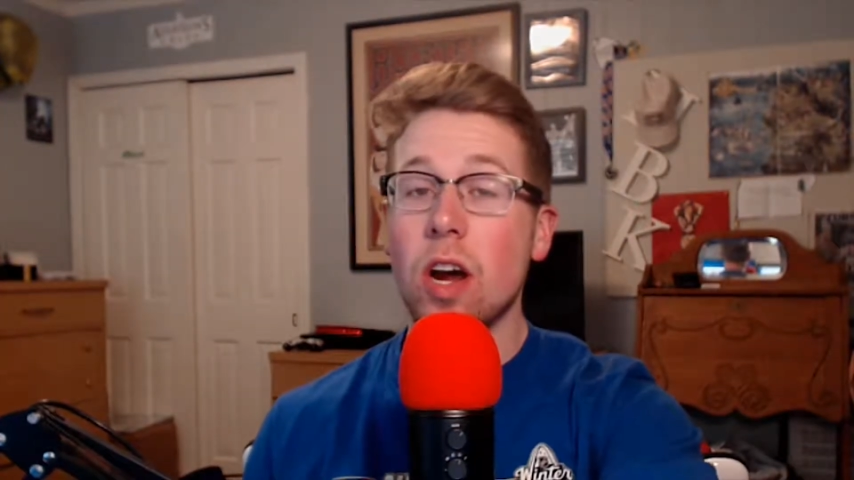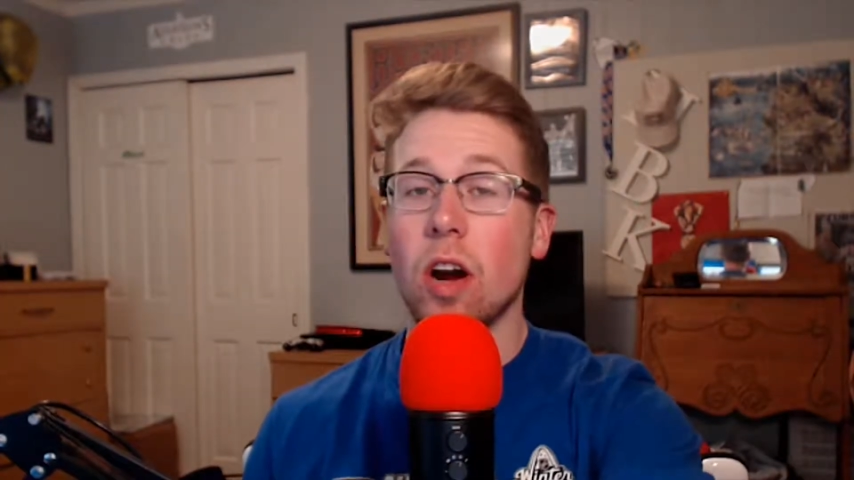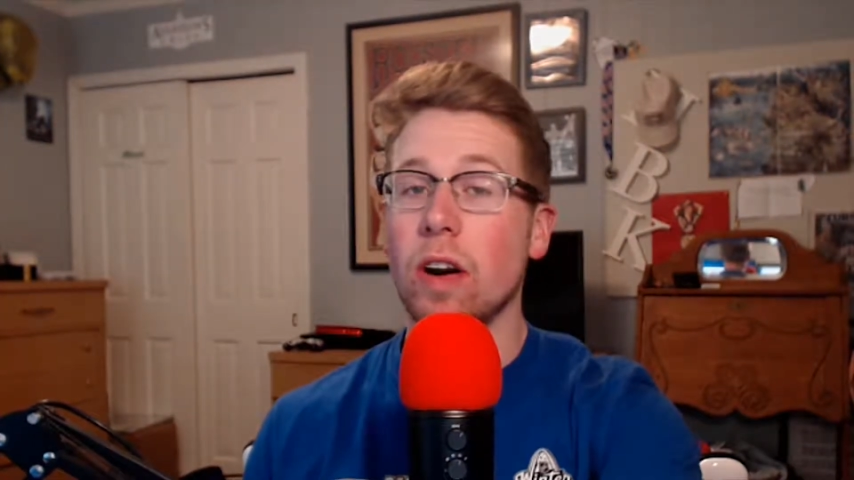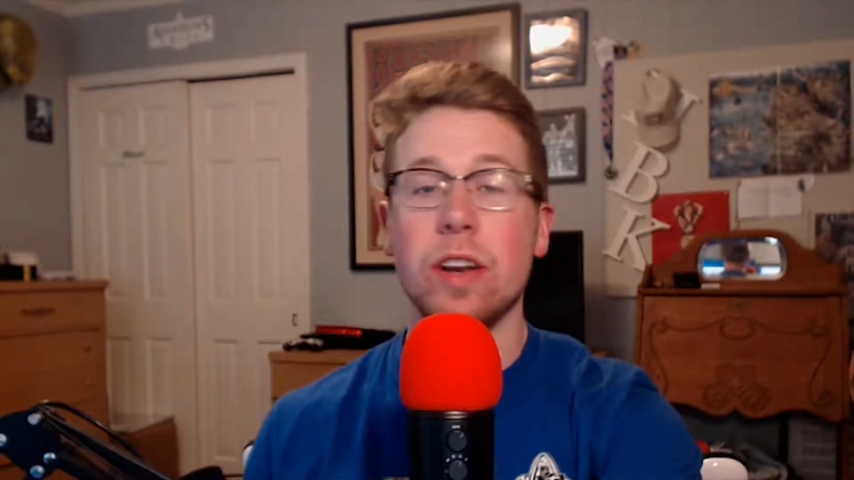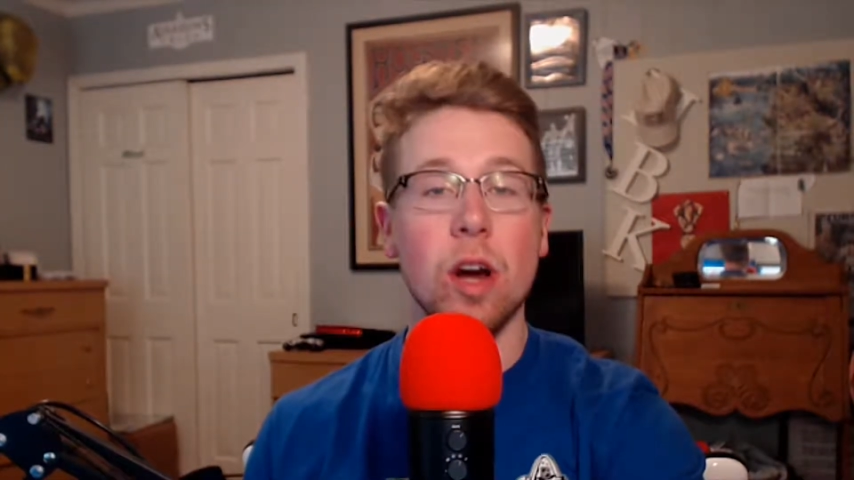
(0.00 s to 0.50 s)

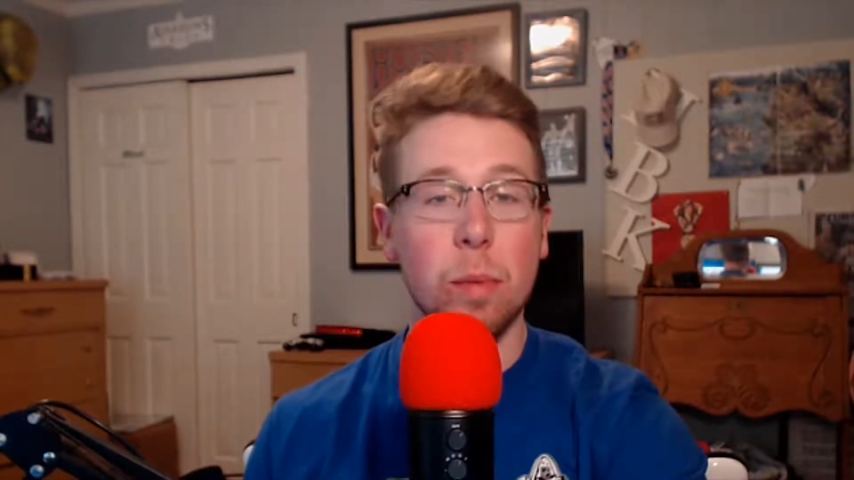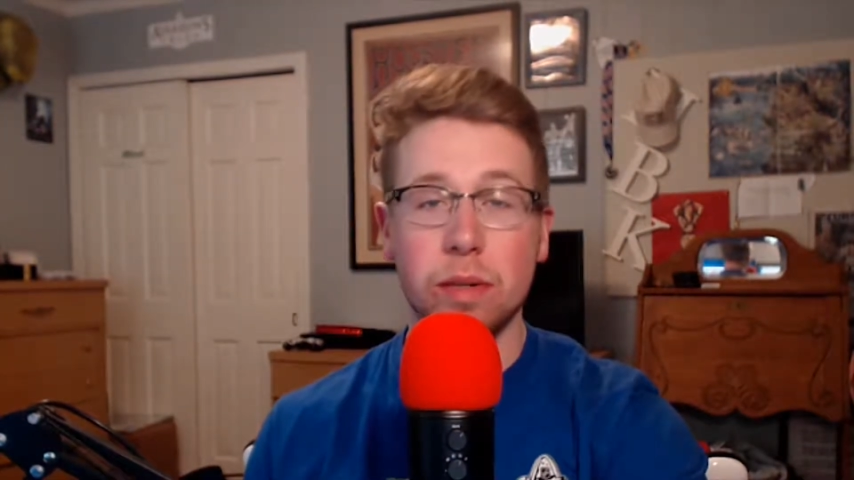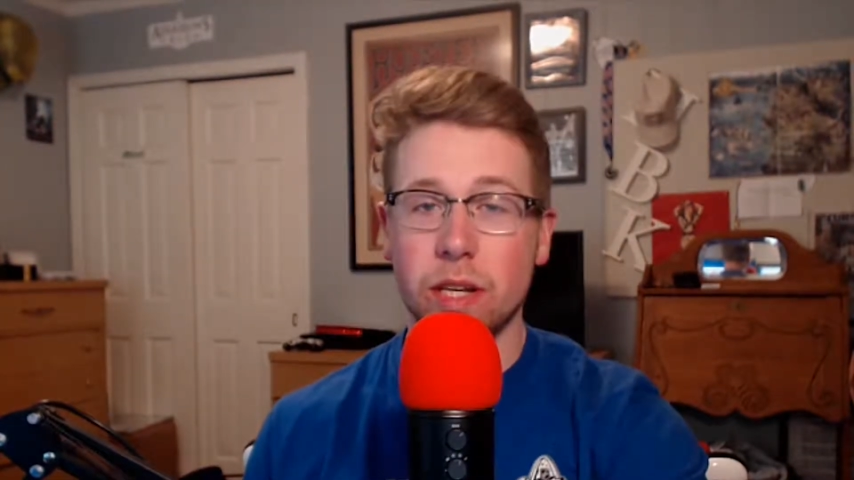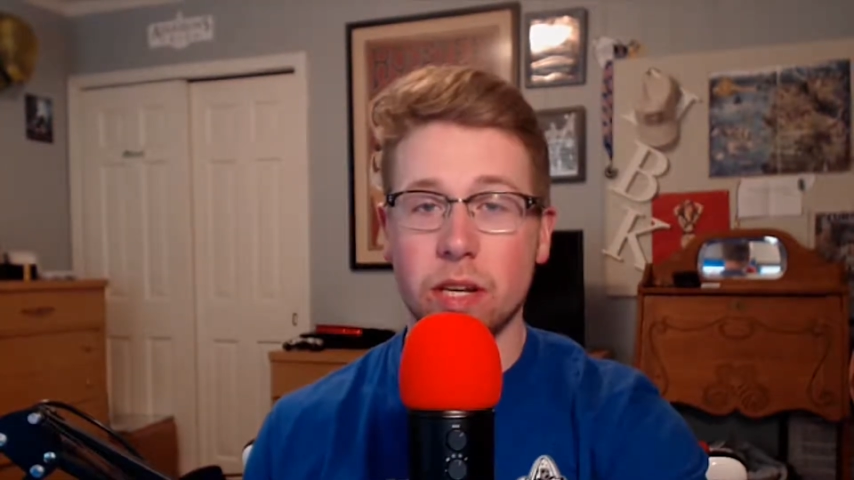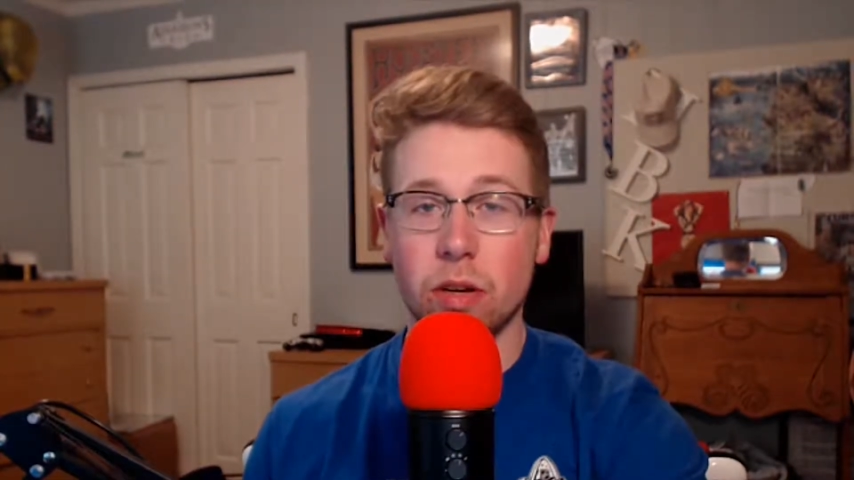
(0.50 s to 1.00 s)
are in no
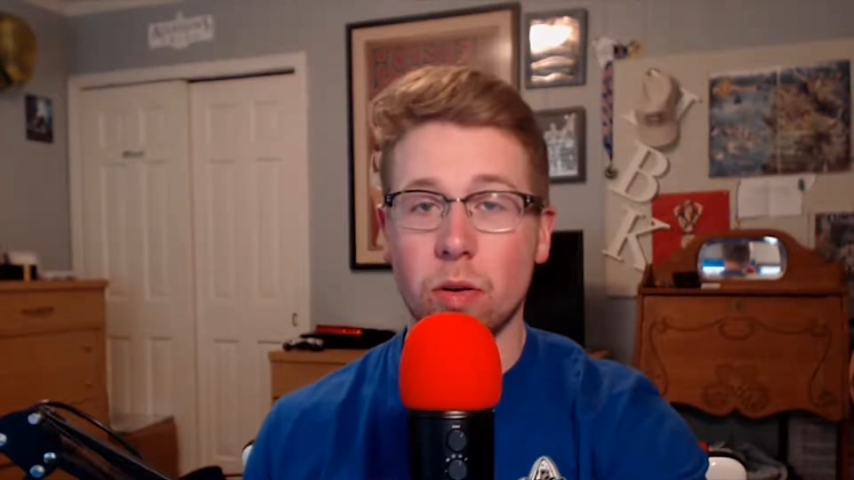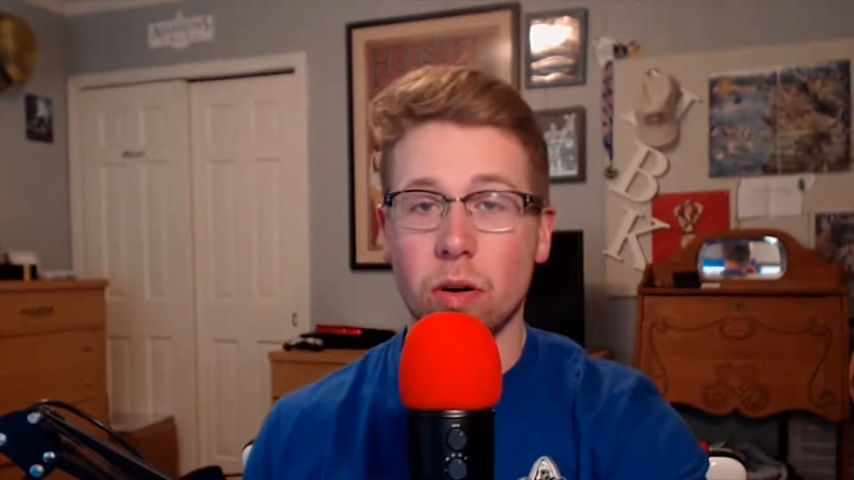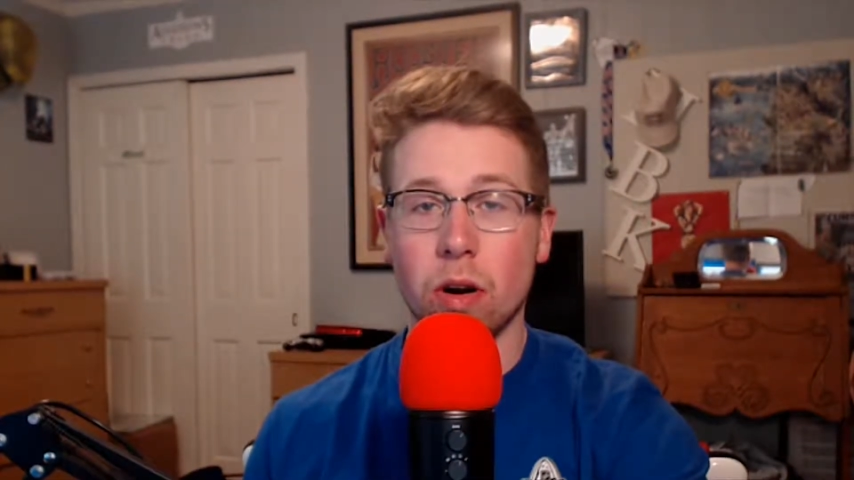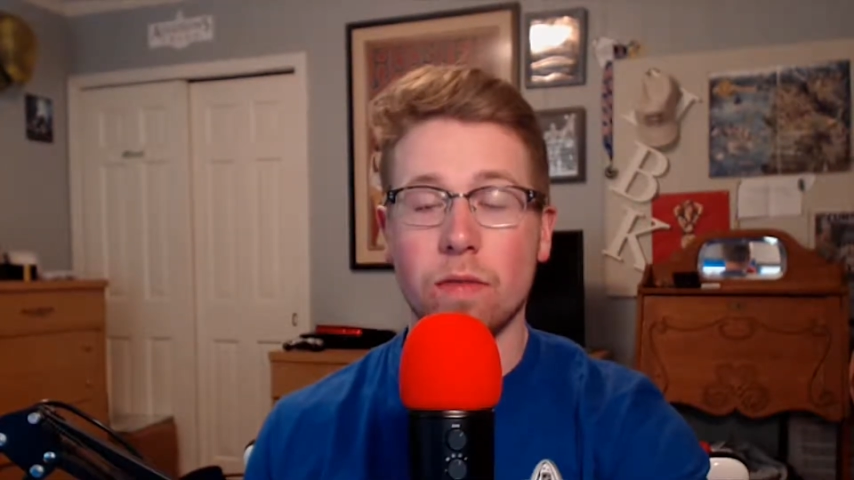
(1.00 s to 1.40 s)
particular order,